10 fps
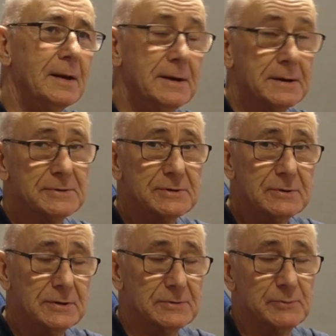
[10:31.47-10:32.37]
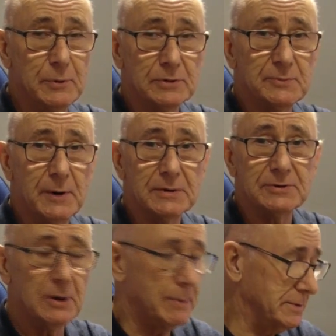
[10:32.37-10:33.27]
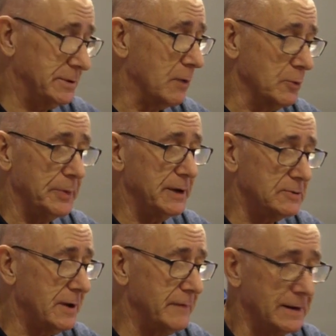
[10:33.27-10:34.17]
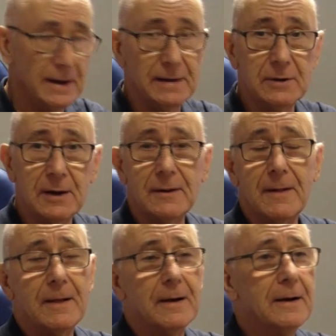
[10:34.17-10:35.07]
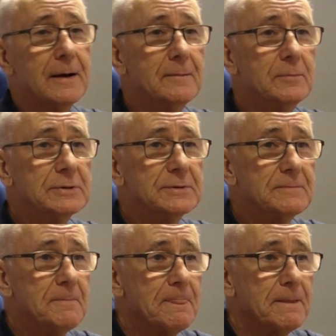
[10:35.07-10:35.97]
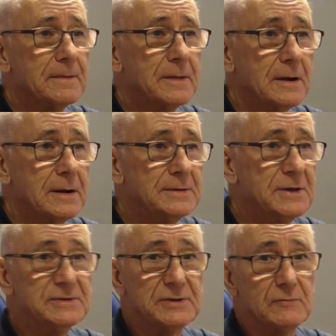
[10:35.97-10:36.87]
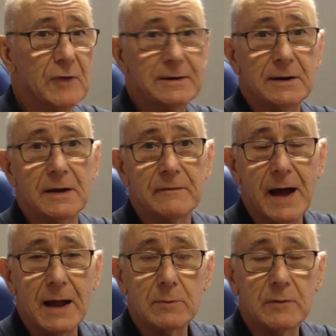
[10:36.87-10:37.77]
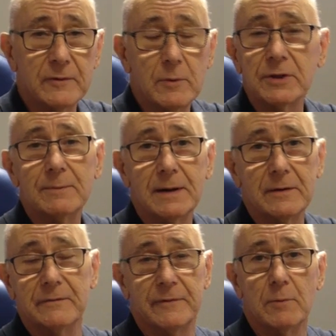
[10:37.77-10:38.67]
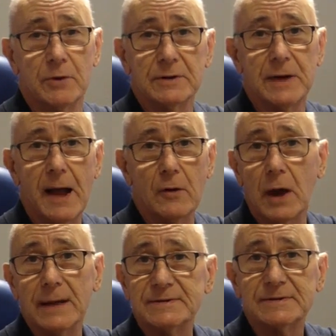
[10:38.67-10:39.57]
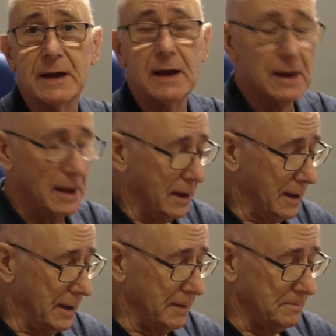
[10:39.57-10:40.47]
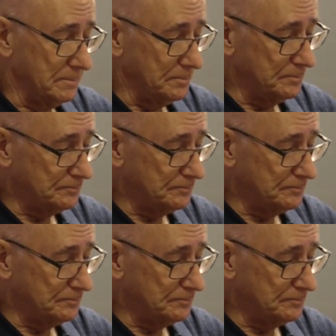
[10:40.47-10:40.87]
You can still, the sports bike shop don't appear to have any in, but it is readily available from other outlets, and